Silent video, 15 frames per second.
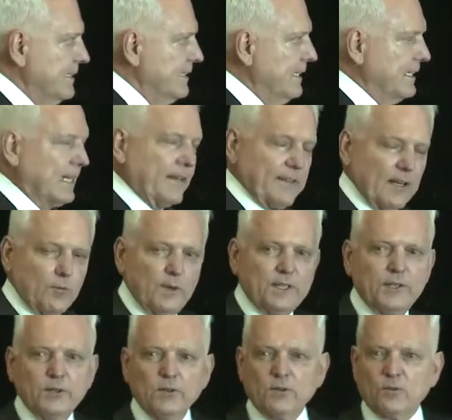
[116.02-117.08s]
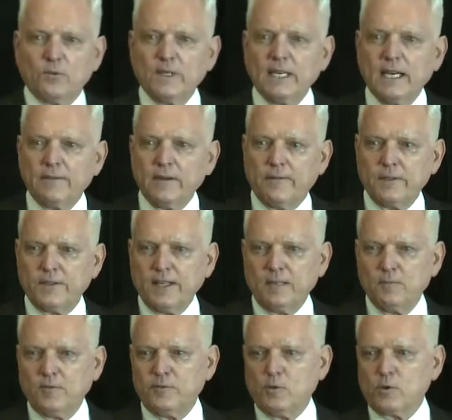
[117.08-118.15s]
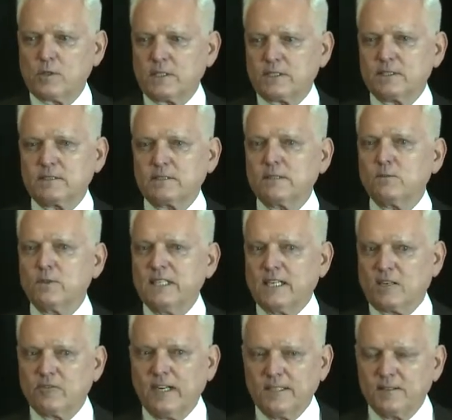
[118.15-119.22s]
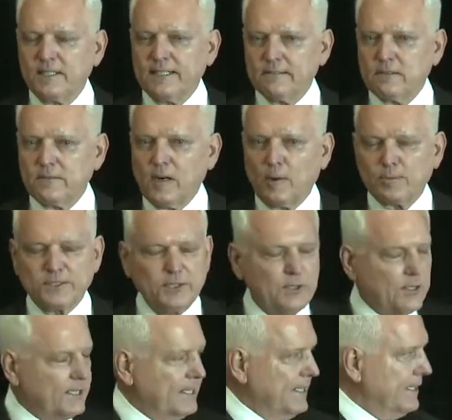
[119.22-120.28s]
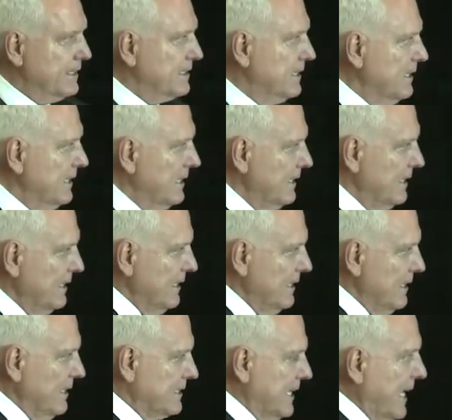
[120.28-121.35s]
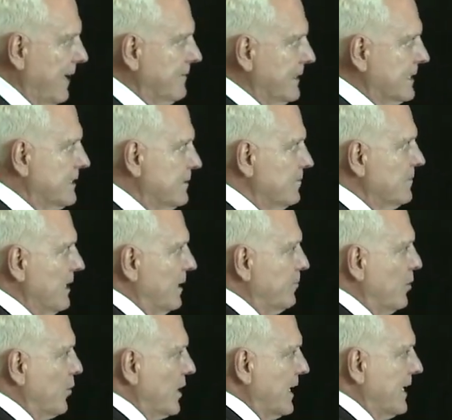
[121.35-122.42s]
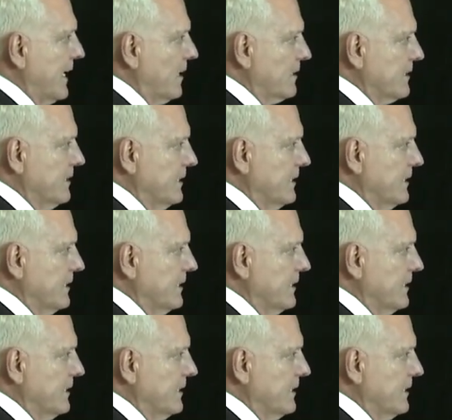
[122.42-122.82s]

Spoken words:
And I think we do. We have everything before us in a great deal of opportunity, as Alex pointed out in